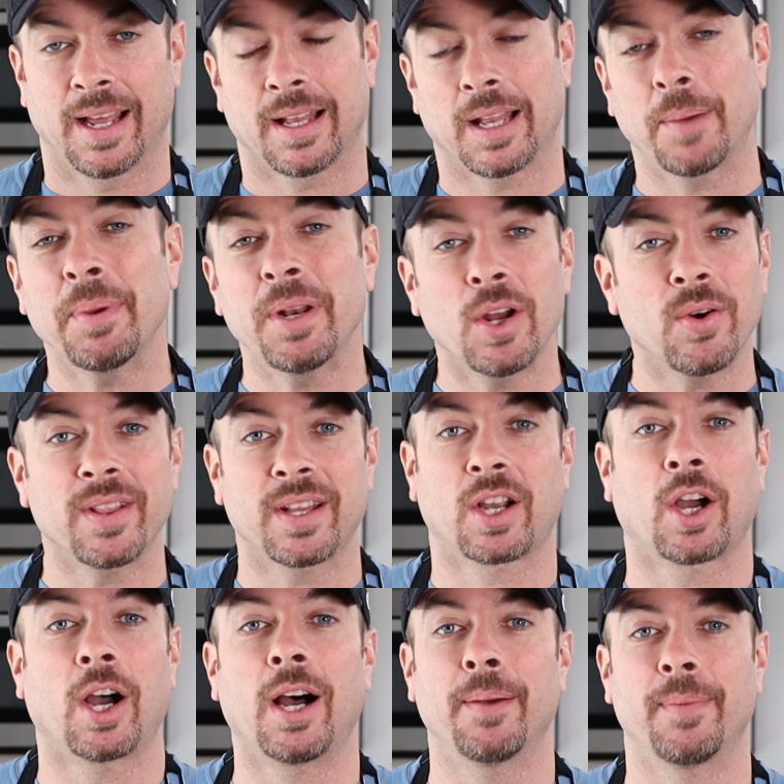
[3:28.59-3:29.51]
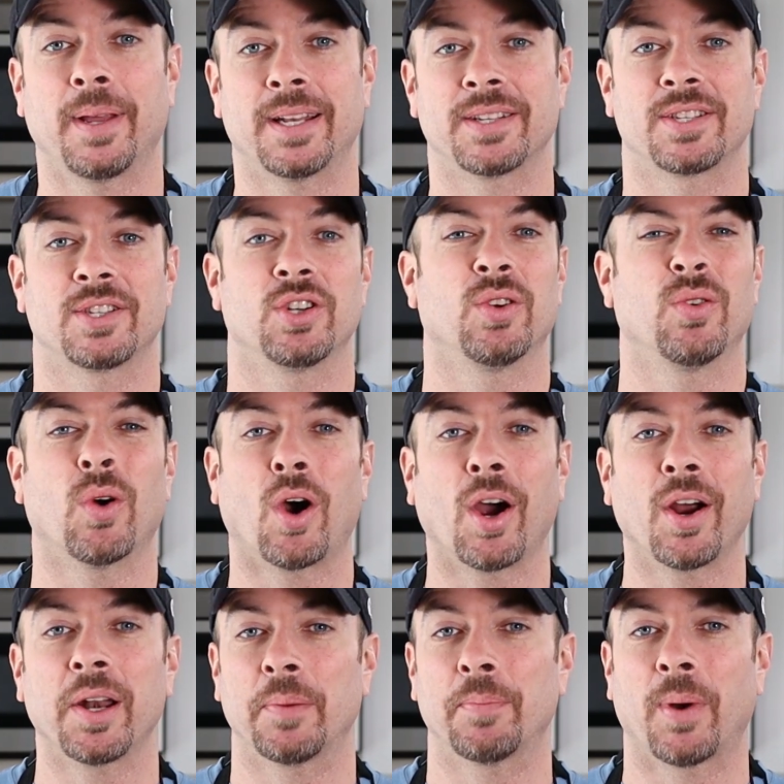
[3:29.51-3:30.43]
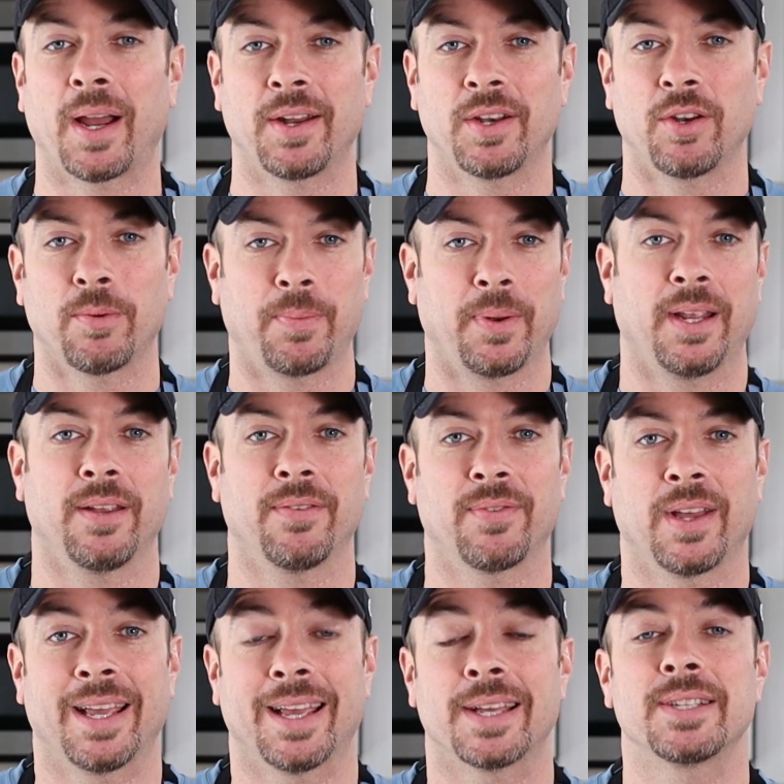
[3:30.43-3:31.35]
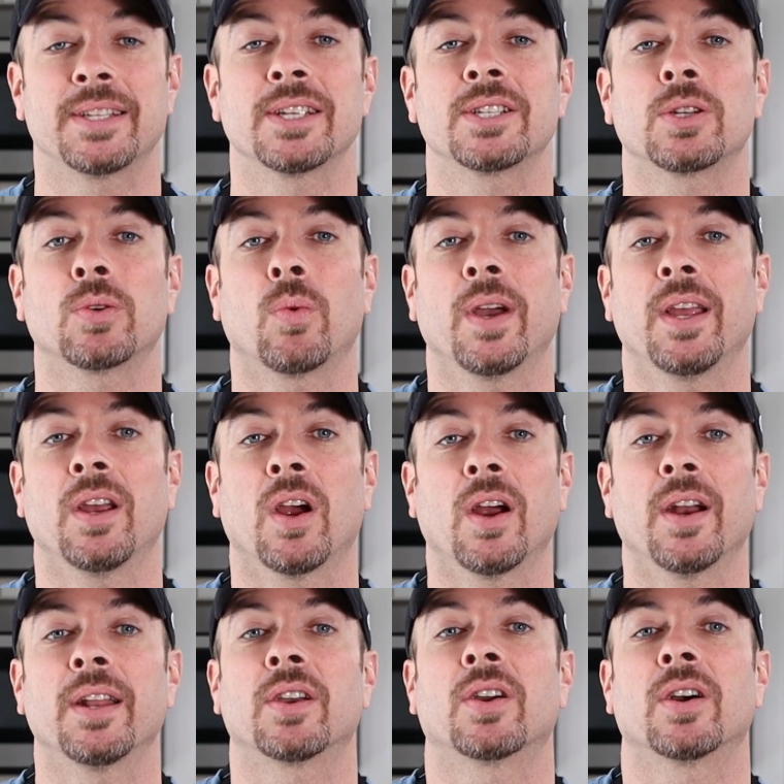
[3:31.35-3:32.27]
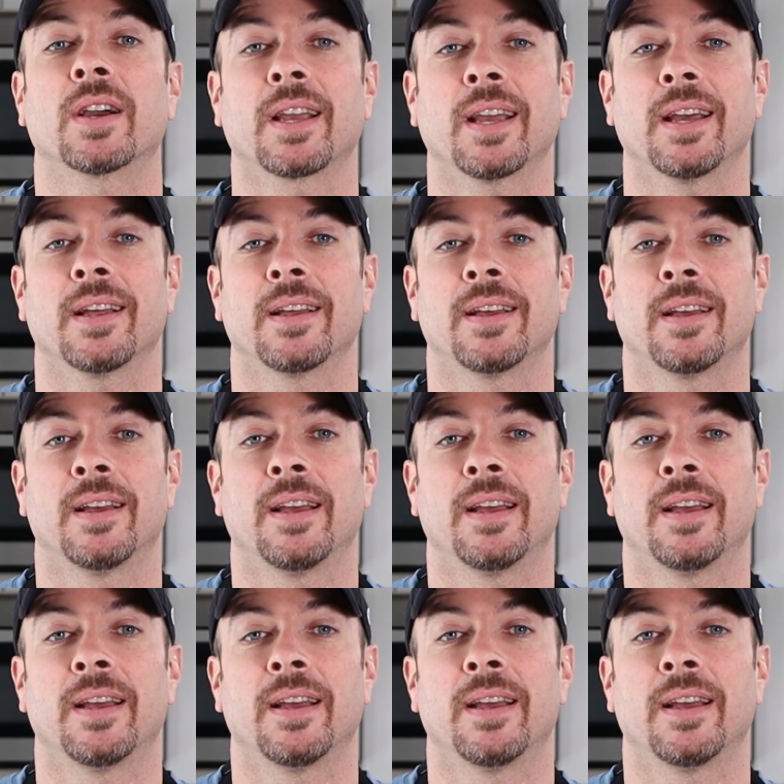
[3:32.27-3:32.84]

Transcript: Let me know in the comments, do you already brown your beef? Is this the way you already cook it?